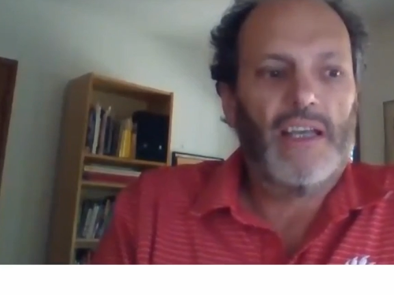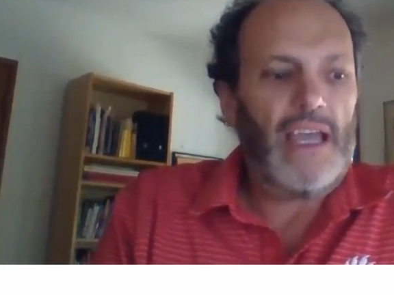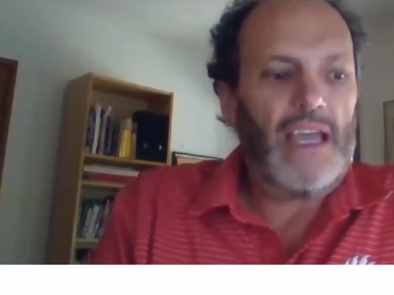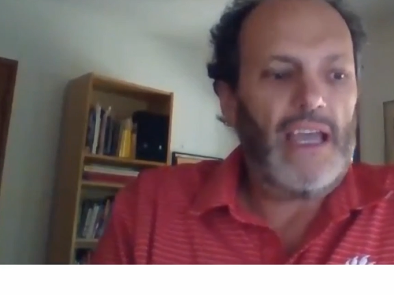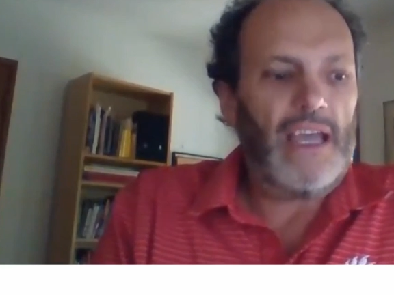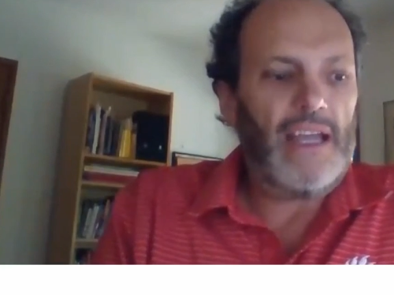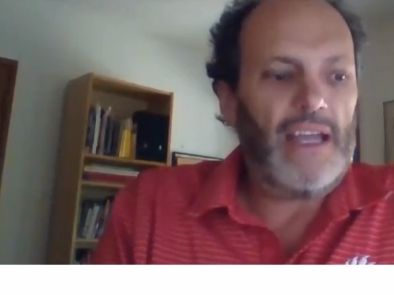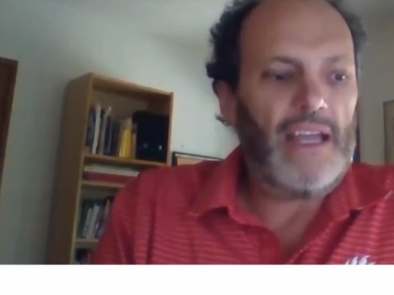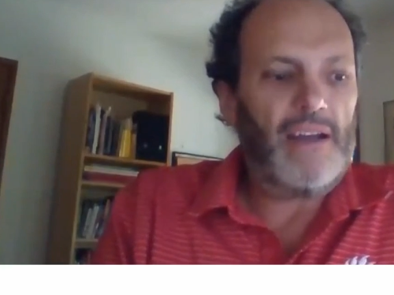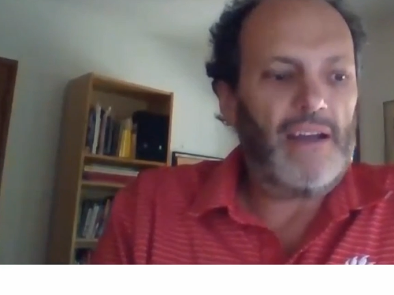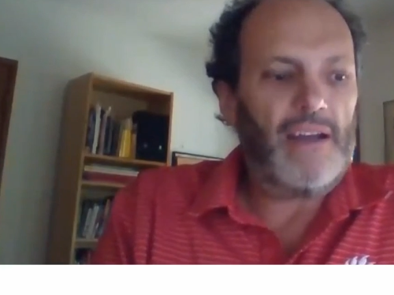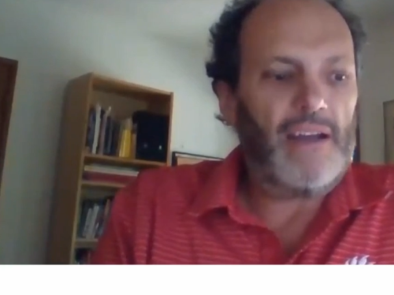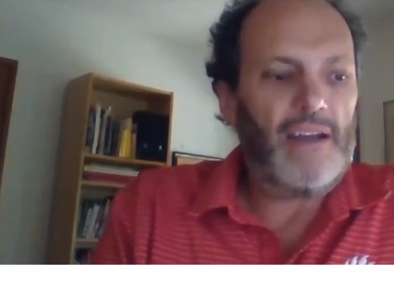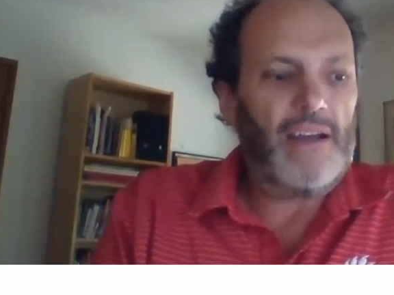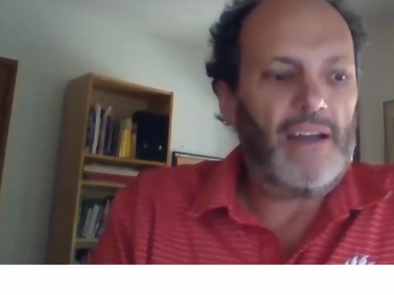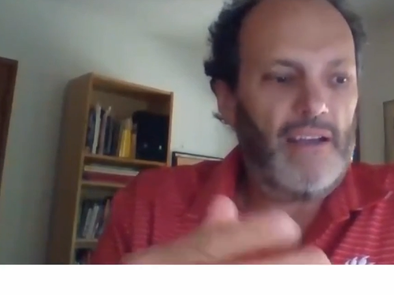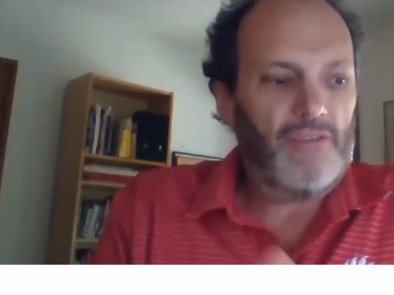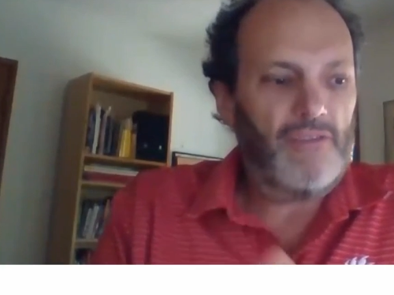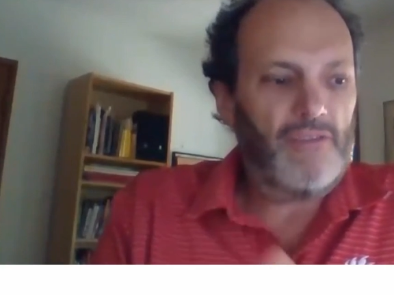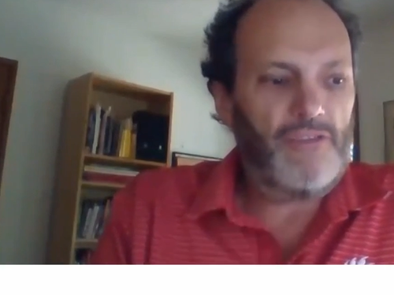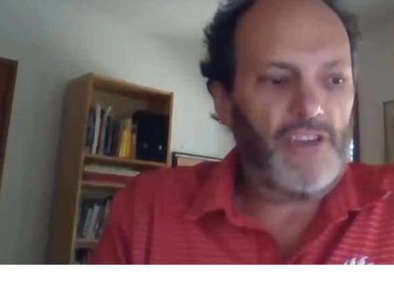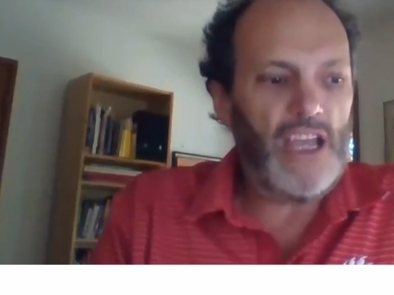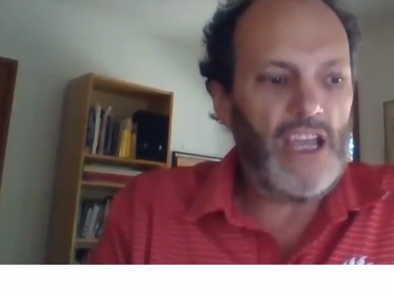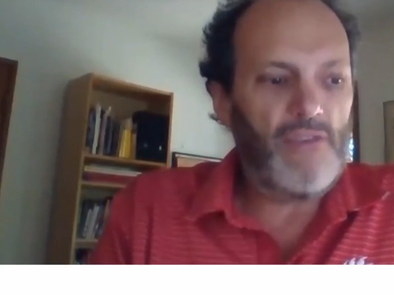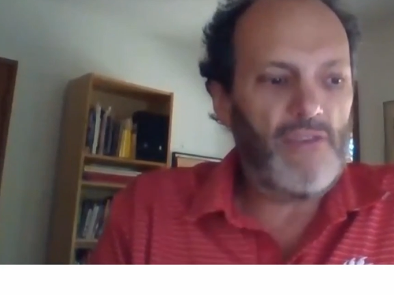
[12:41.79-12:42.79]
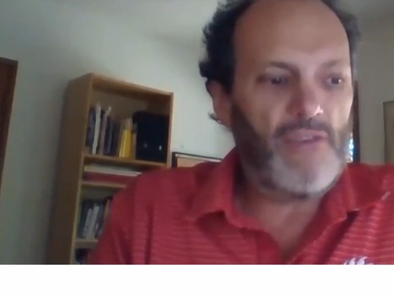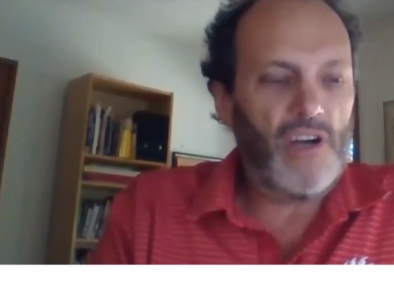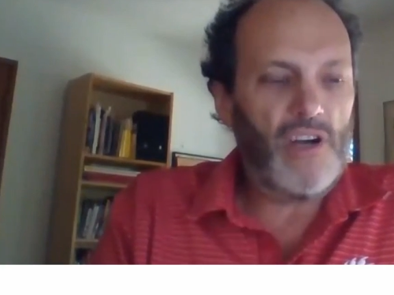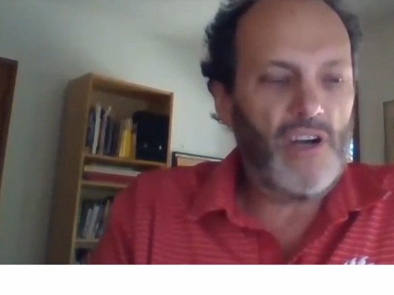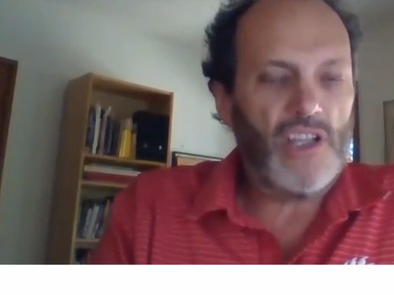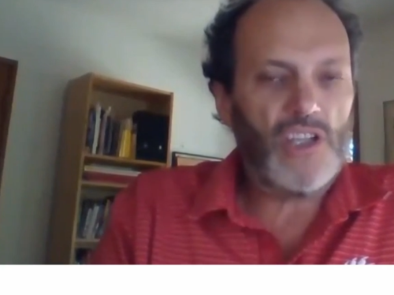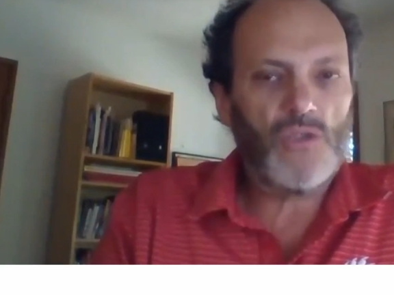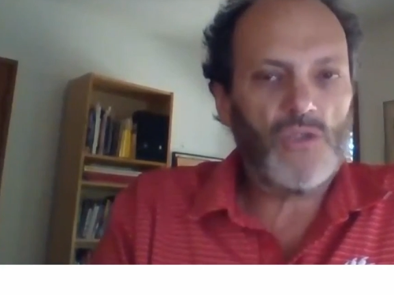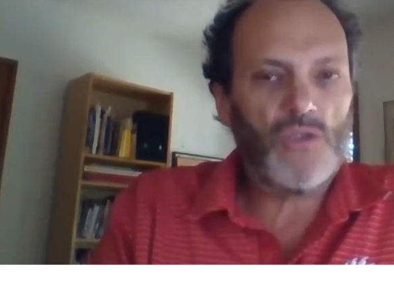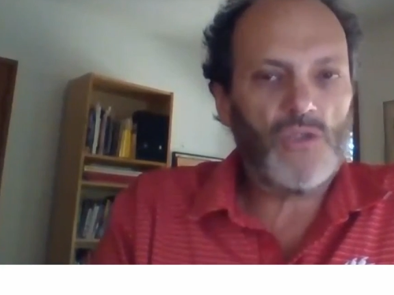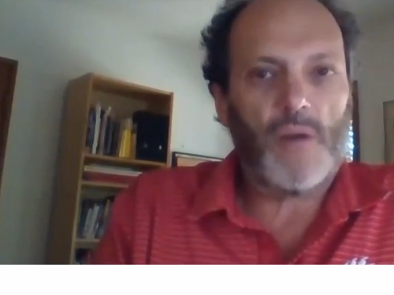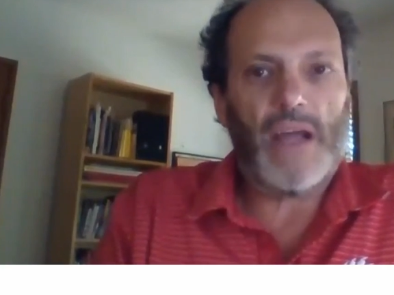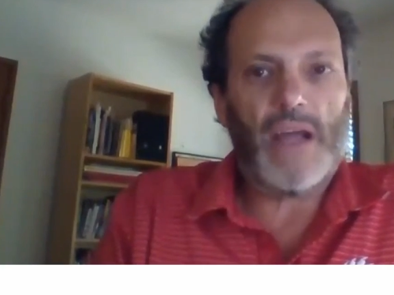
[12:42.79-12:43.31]
And my favorite is one
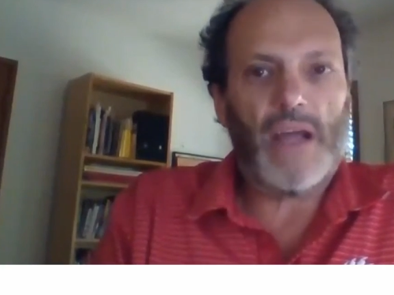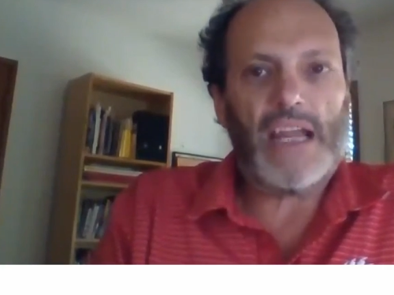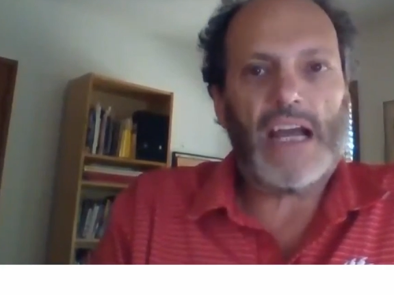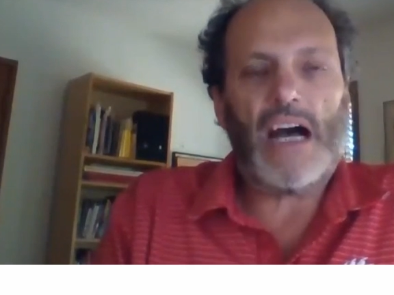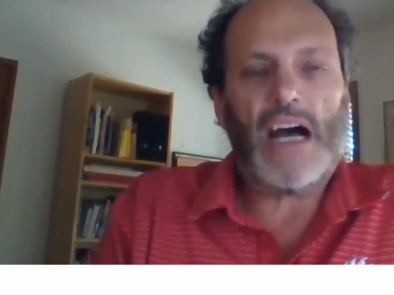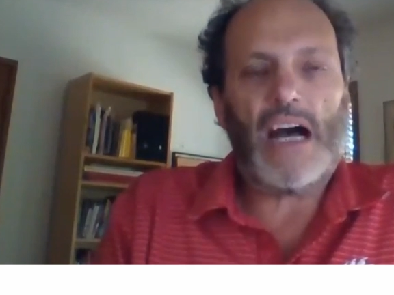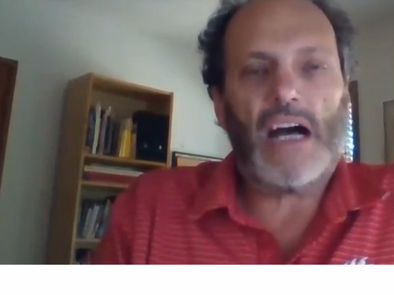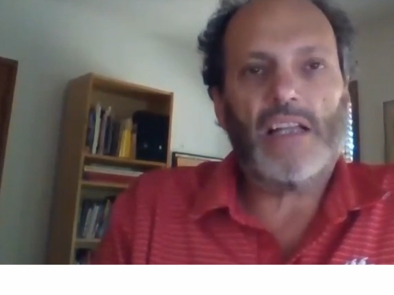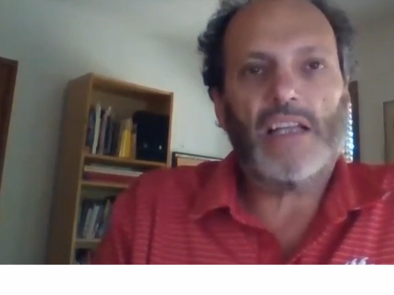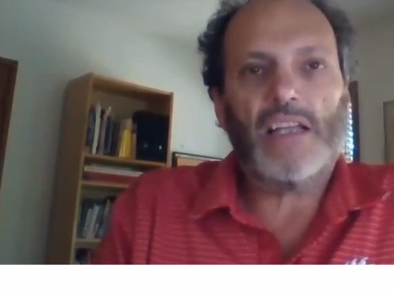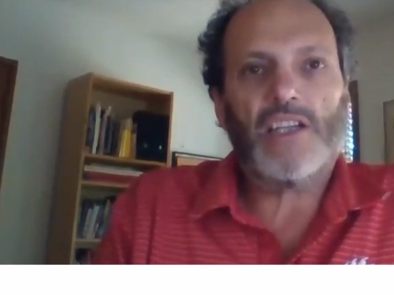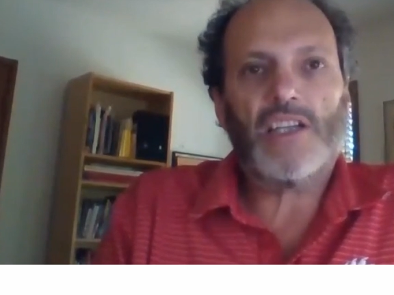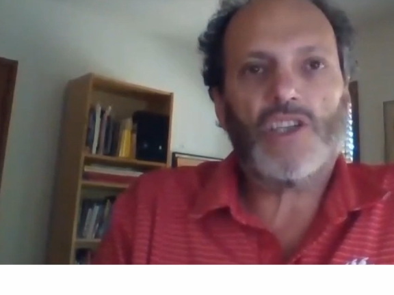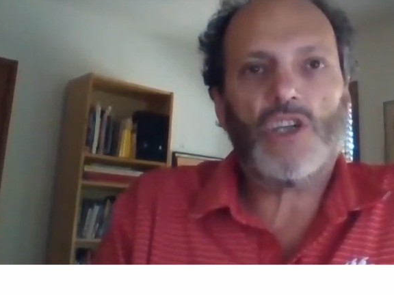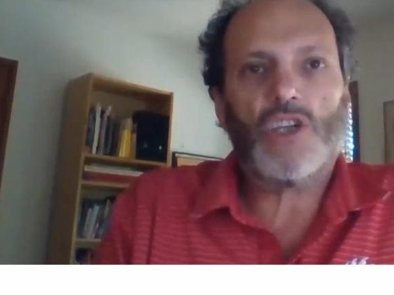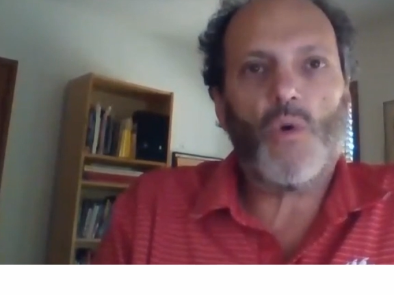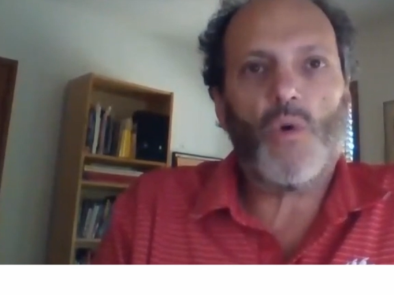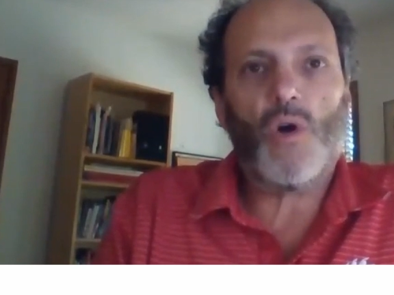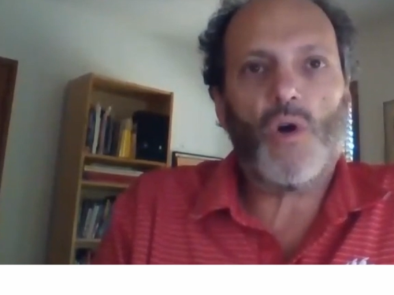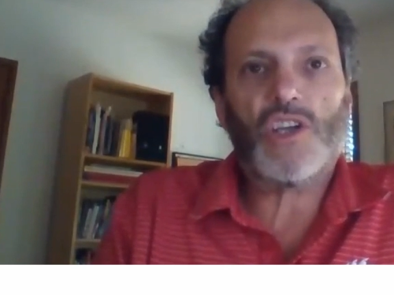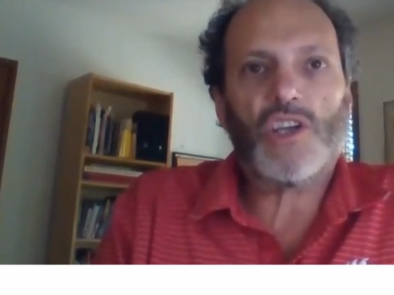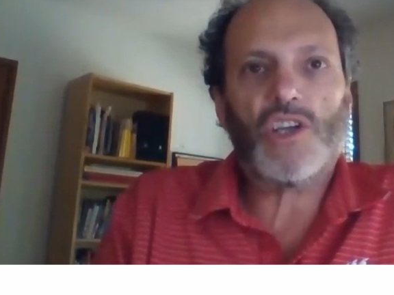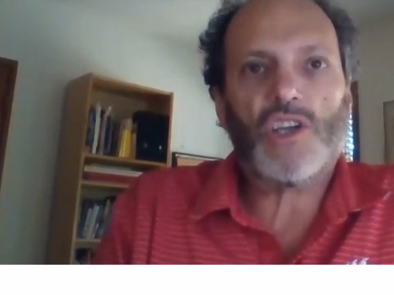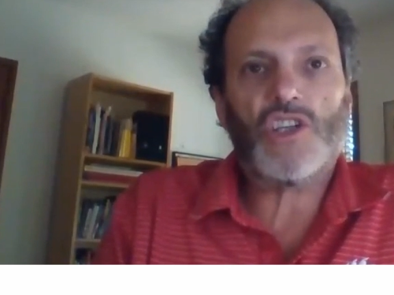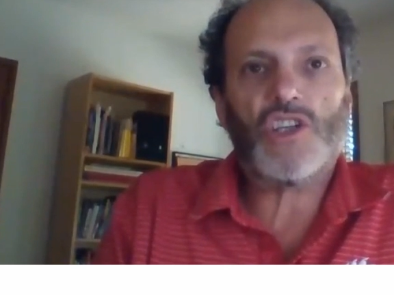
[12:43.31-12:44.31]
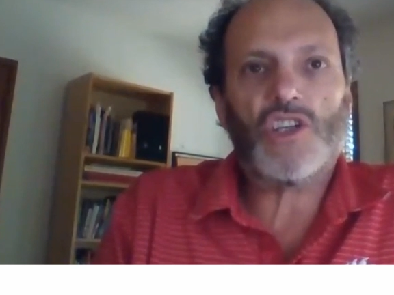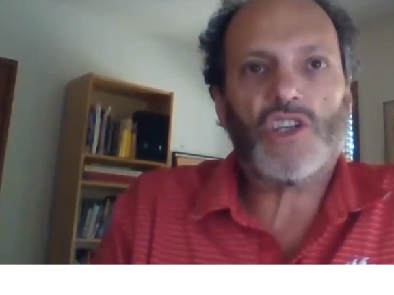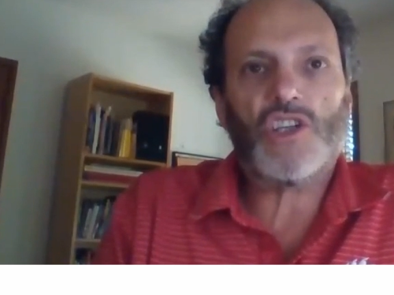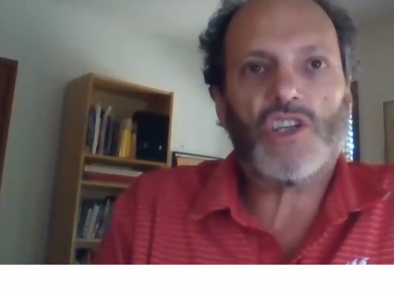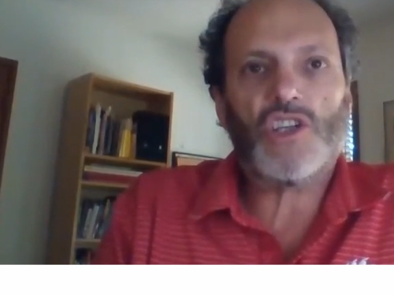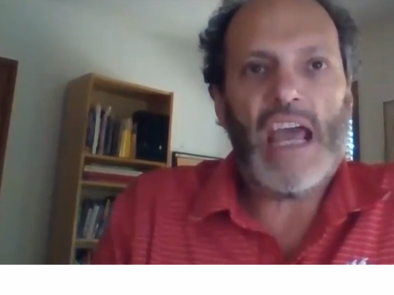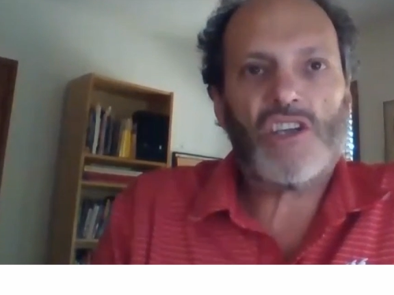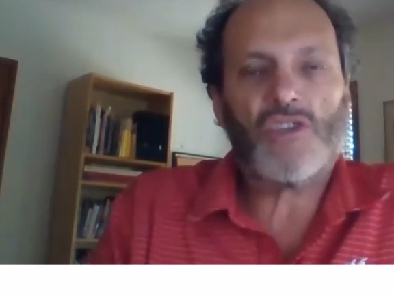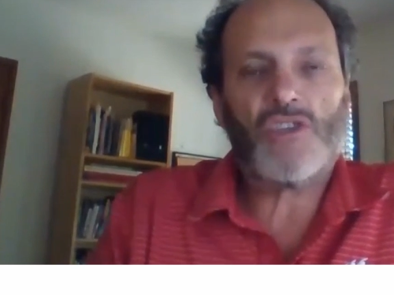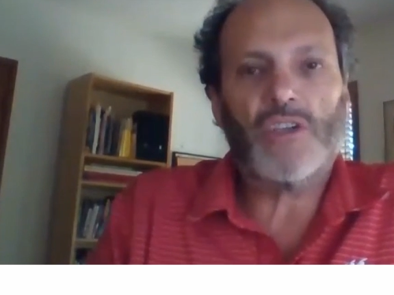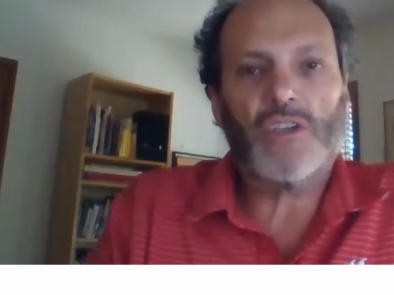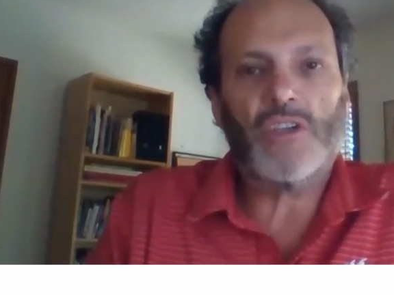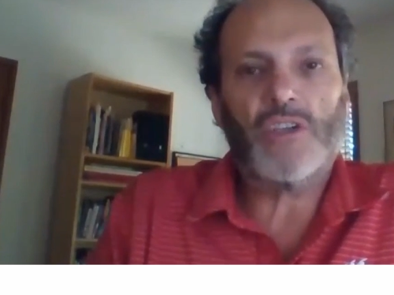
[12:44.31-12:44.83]
of my colleagues who works in
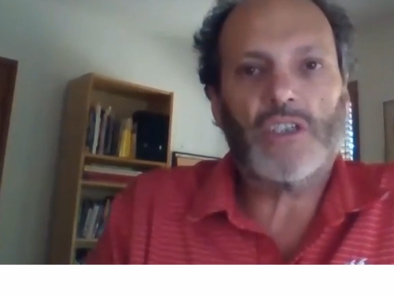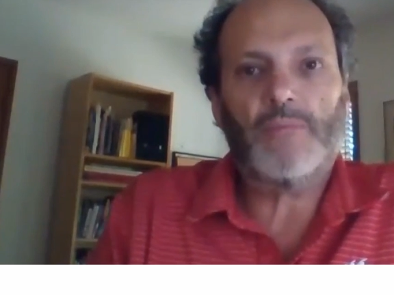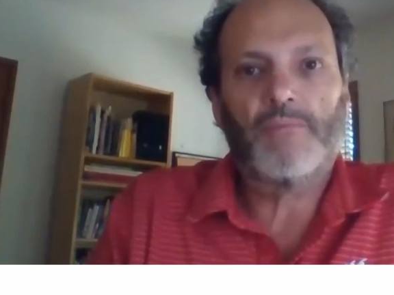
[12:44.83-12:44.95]
Nashville.